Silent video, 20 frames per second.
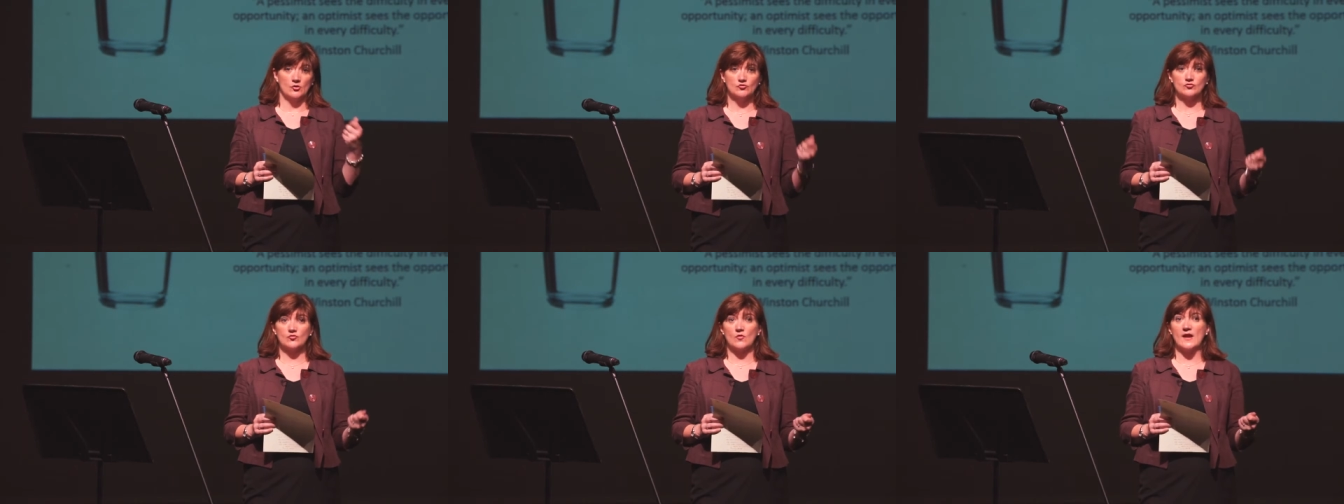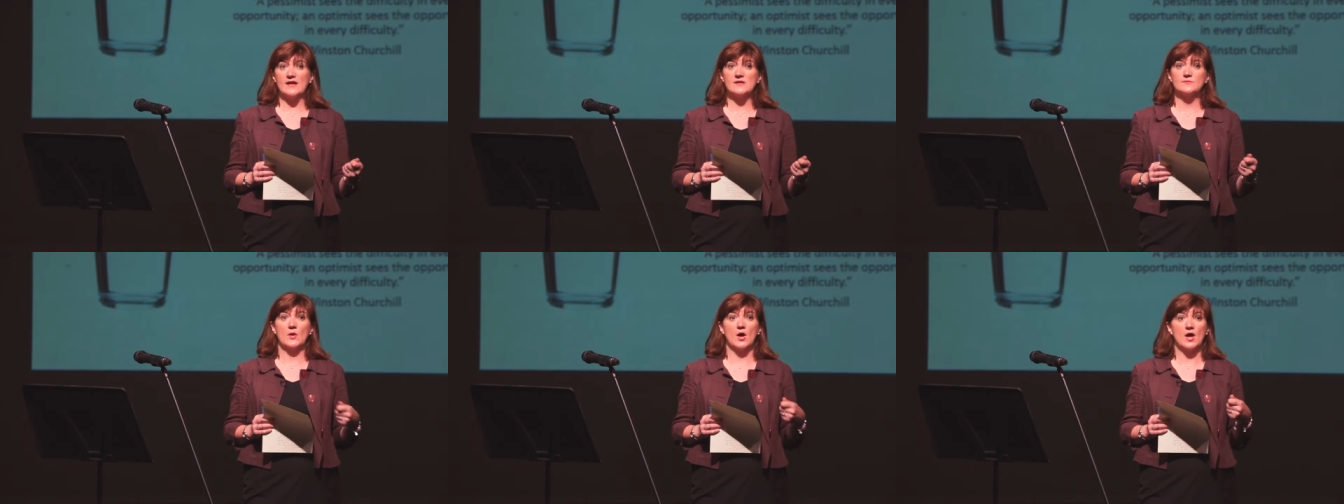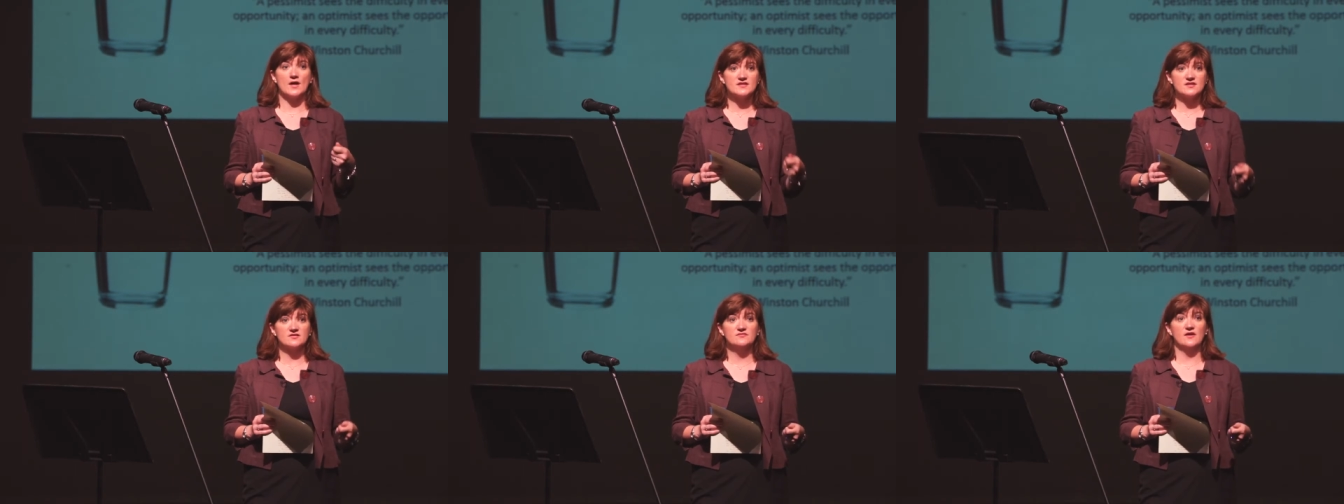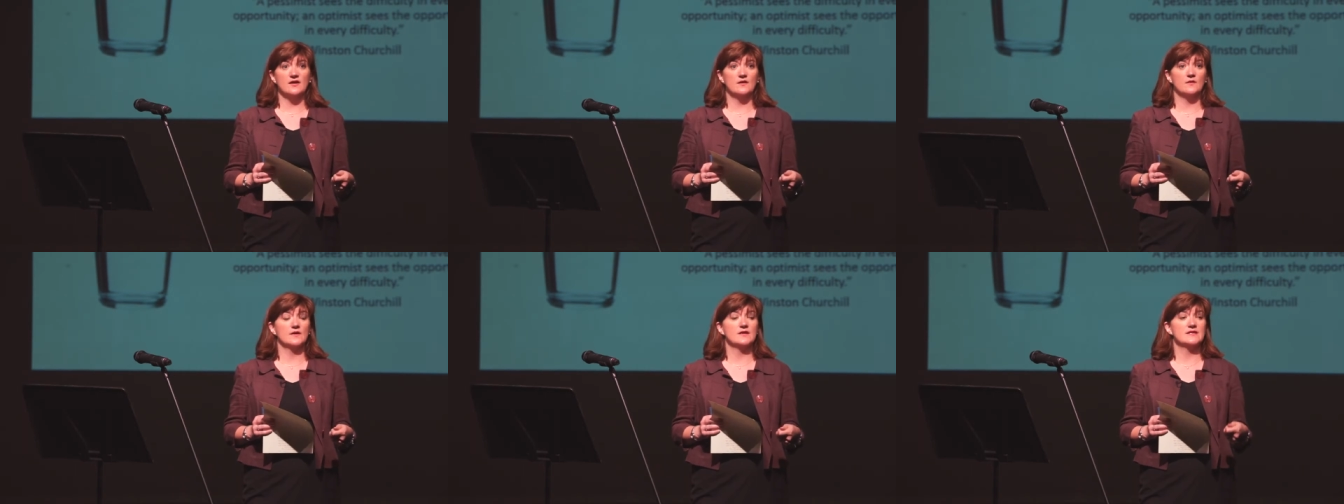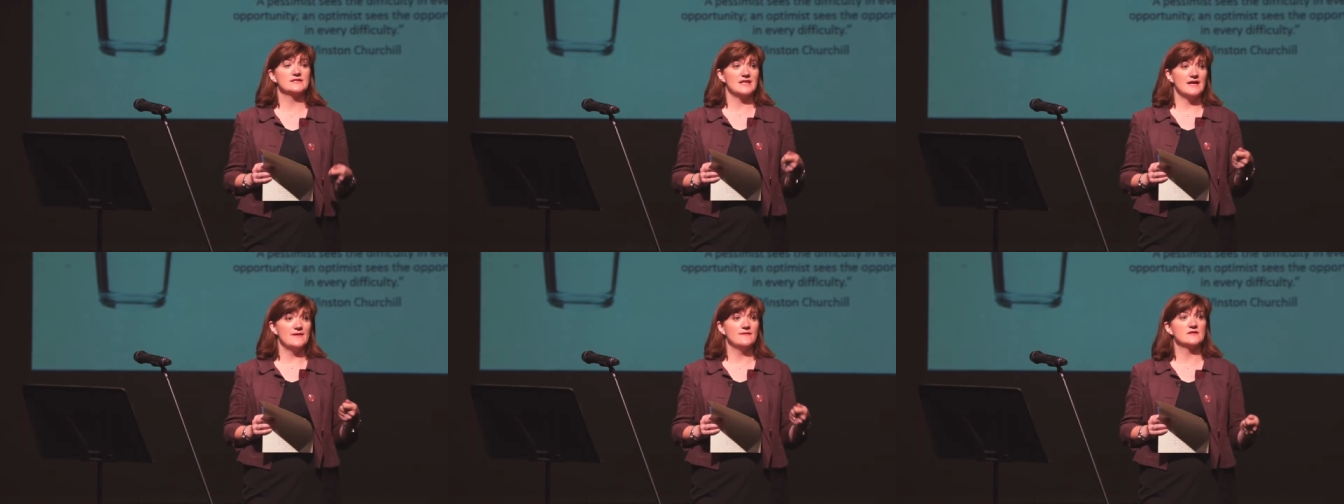great
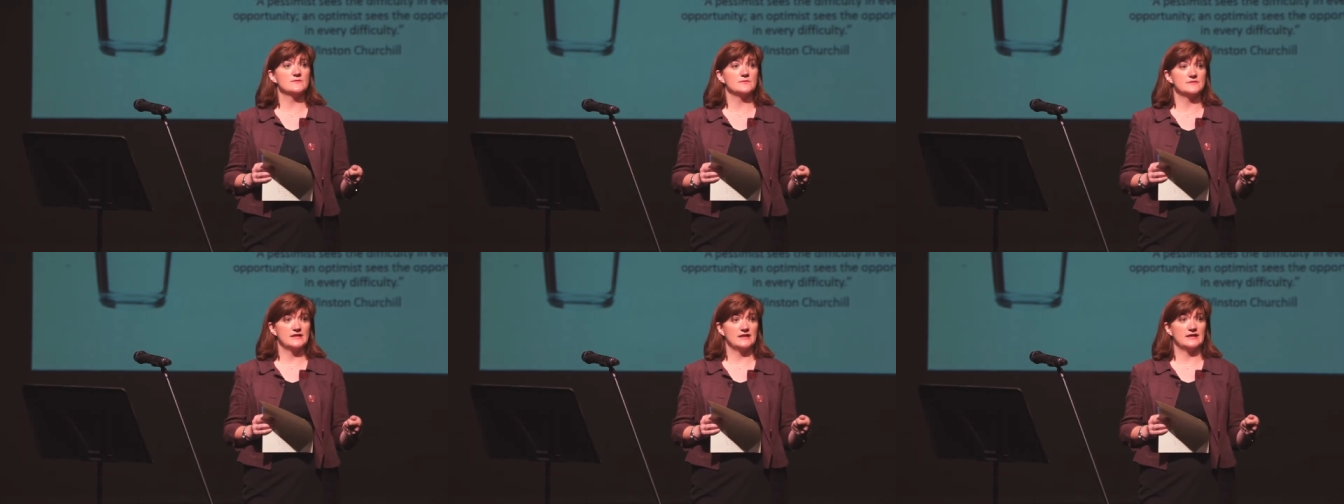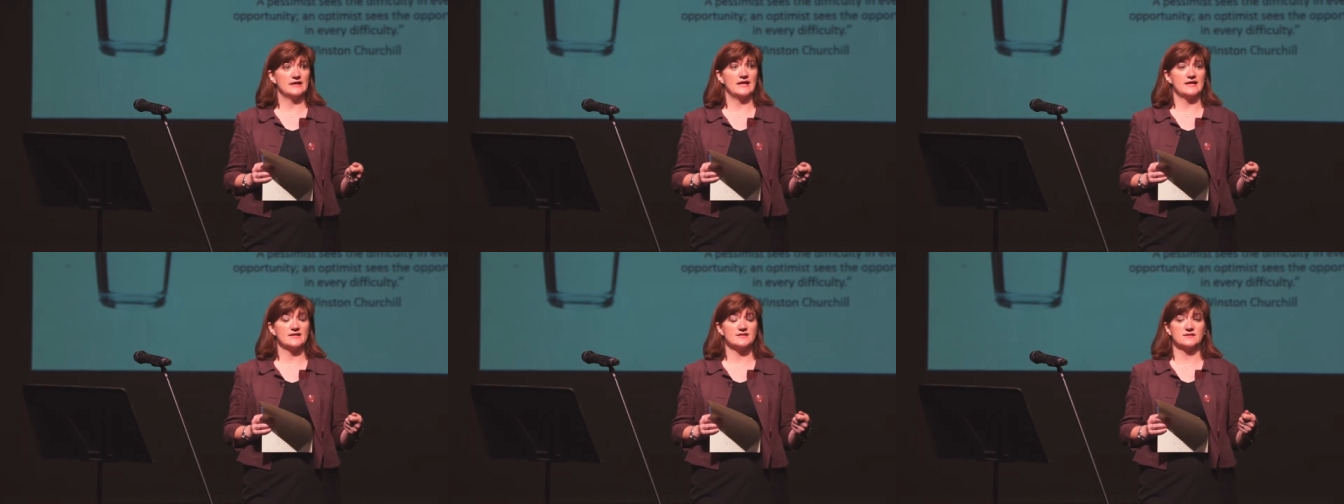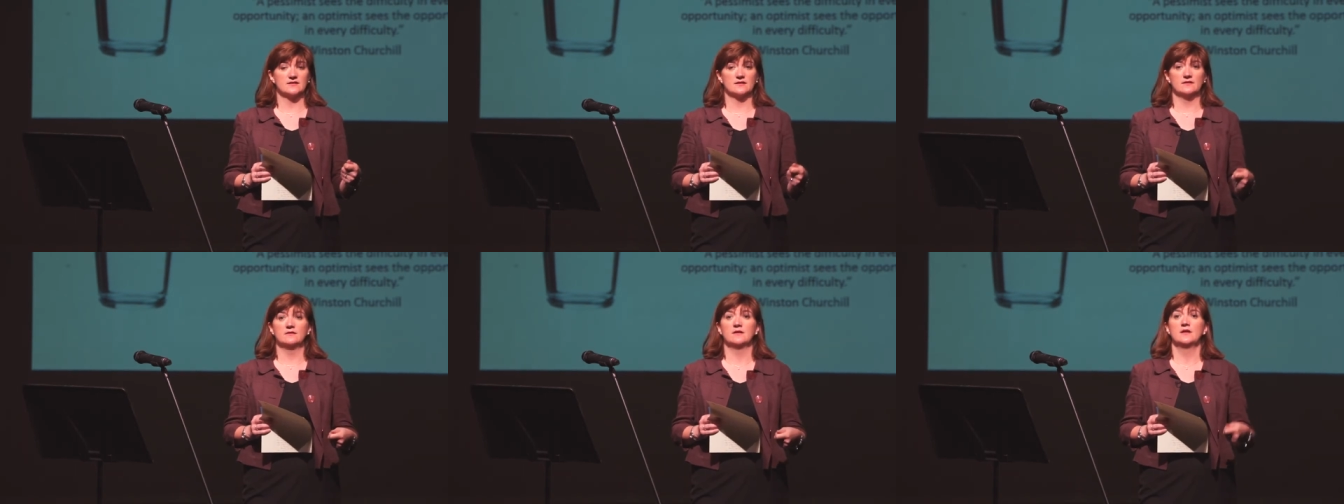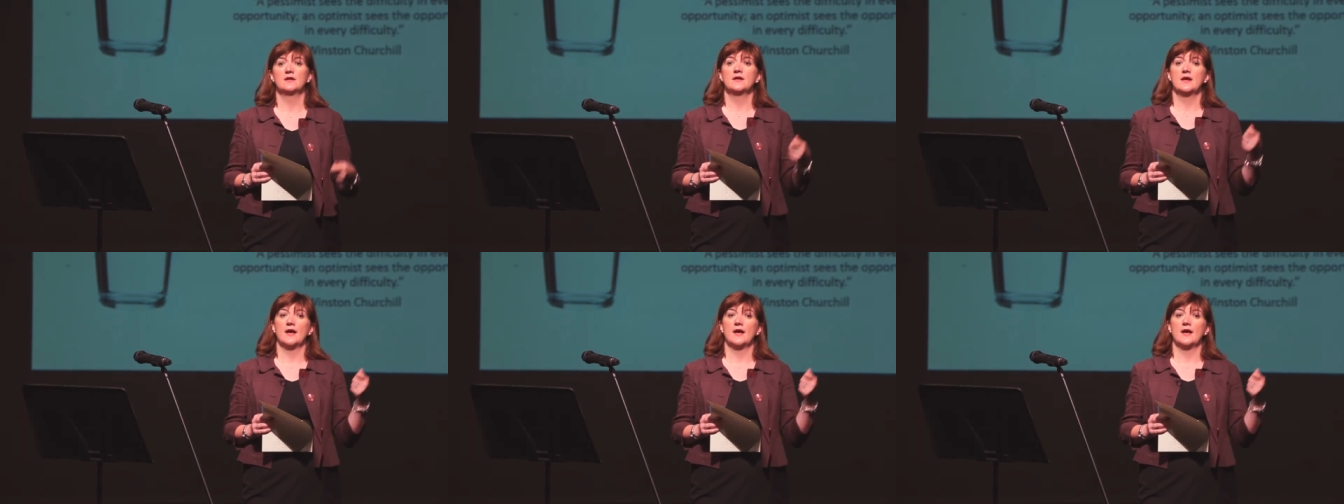perseverance in this particular lesson,